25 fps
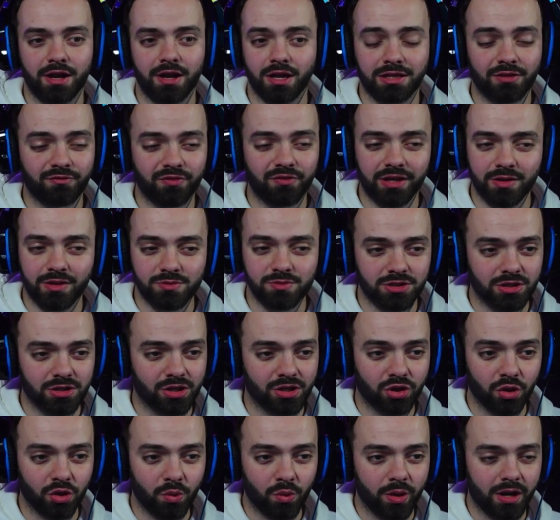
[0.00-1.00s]
I didn't think he was going
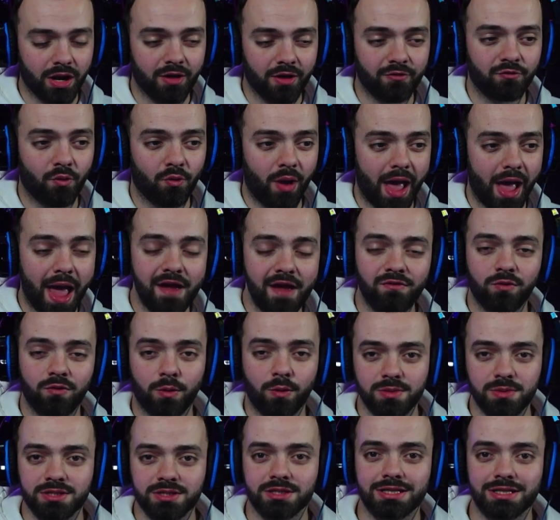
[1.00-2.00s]
to do it, and I thought
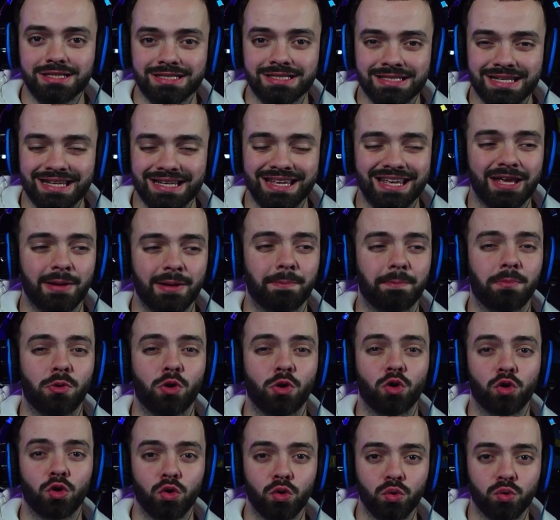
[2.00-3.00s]
everyone was going to see him
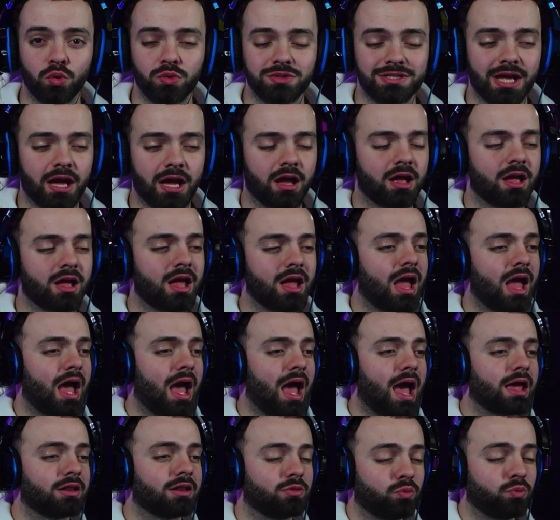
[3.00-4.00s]
lose.
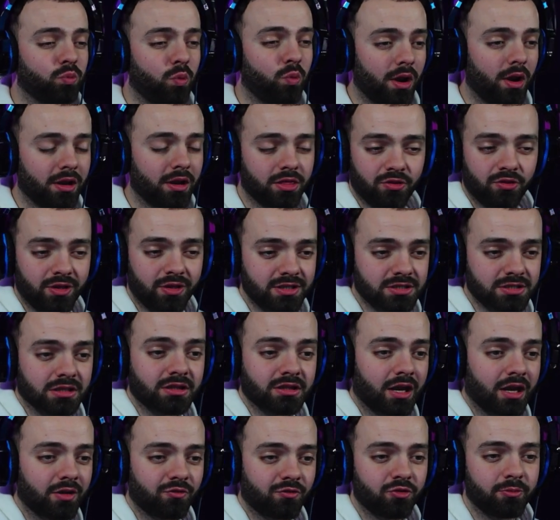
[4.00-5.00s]
And one of the things that
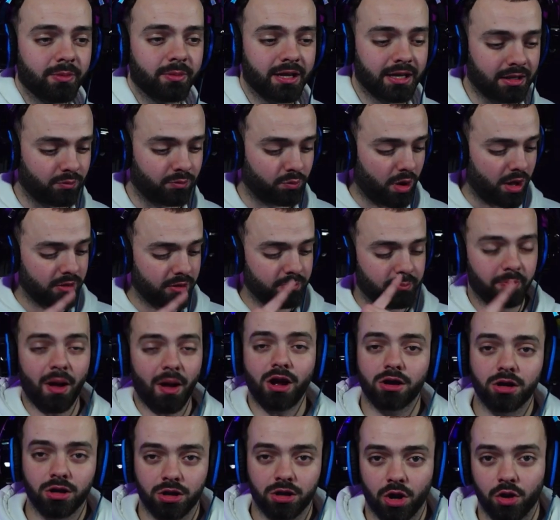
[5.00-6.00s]
done it for me, one
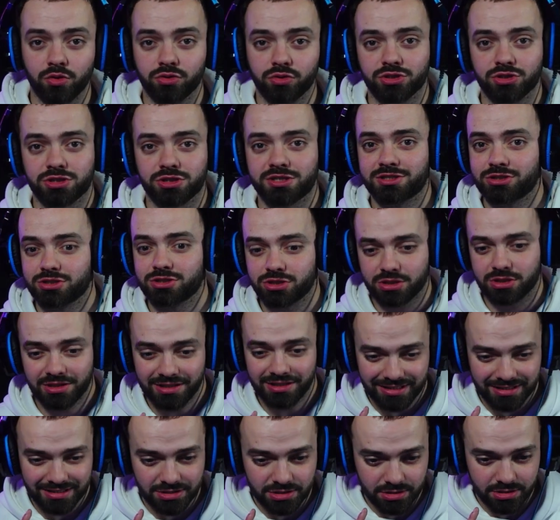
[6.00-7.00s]
Bakugo just
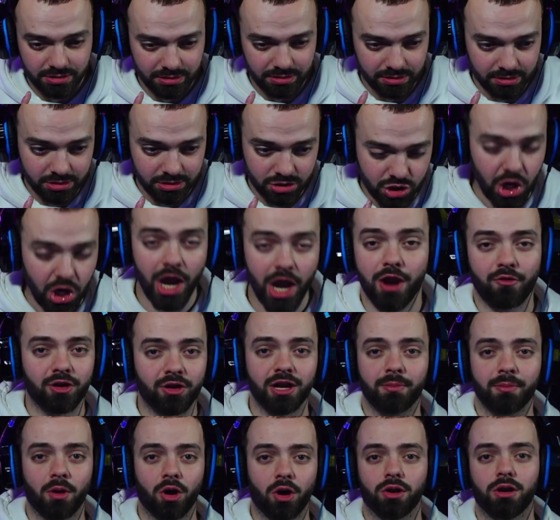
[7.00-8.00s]
cheering
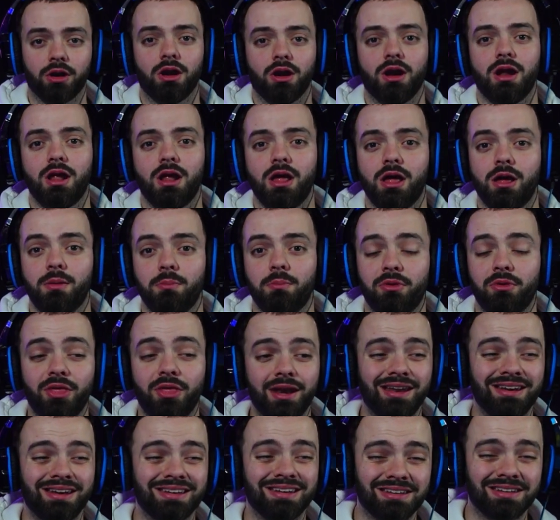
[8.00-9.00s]
him on, but then
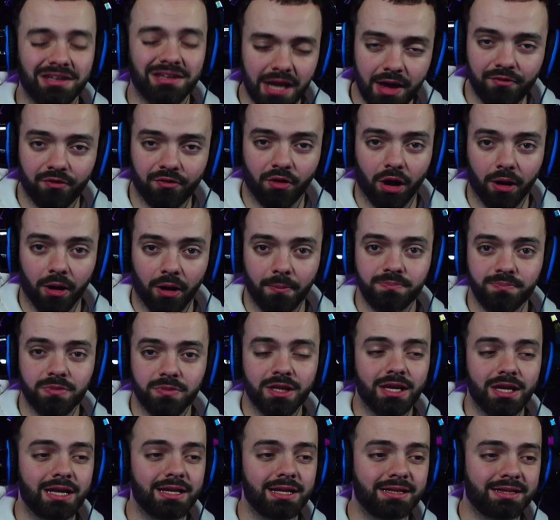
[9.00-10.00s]
Endeavor
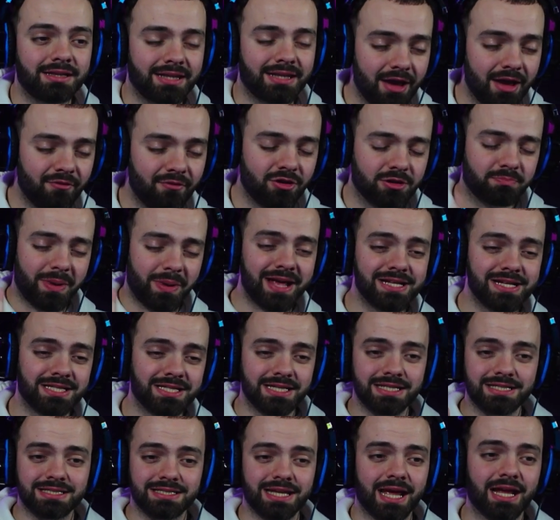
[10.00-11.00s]
Endeavor
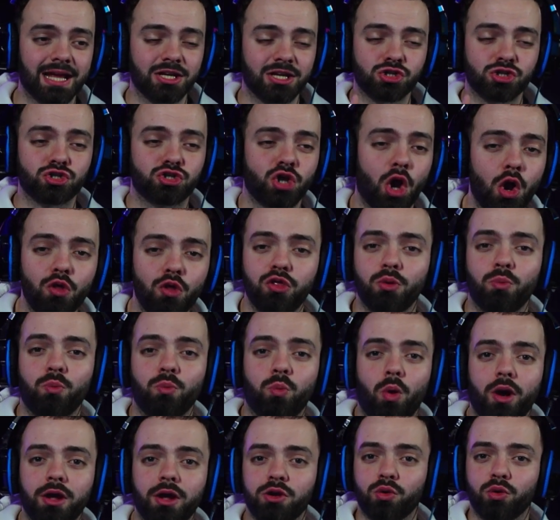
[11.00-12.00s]
basically saying, show them
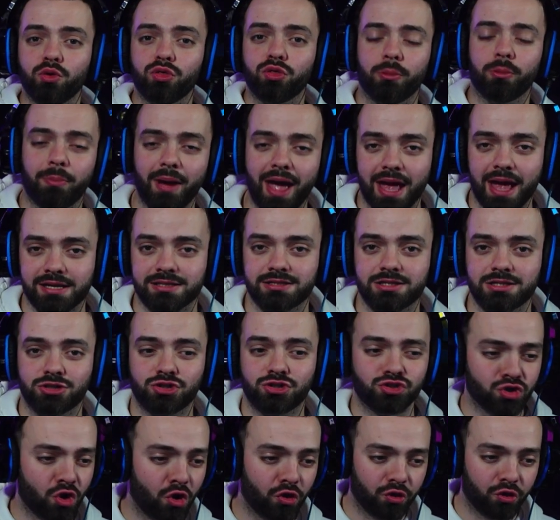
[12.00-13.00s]
why you're the best.
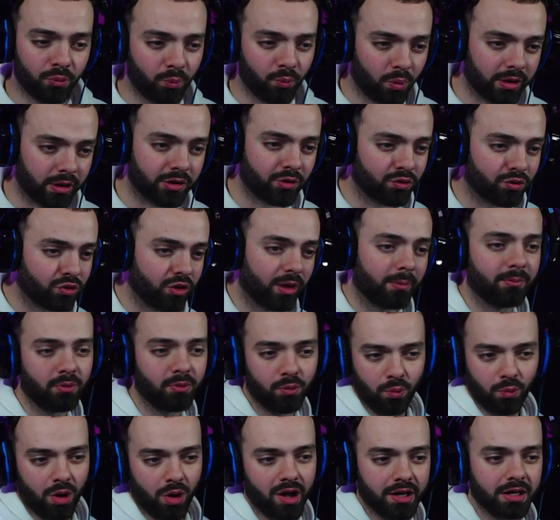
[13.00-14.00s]
Show them why you're number
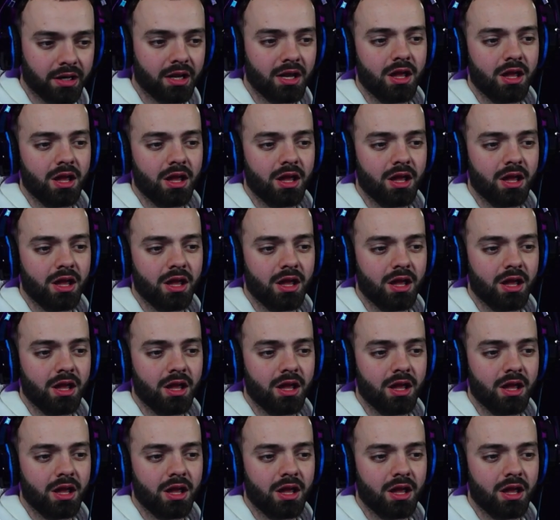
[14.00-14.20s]
one.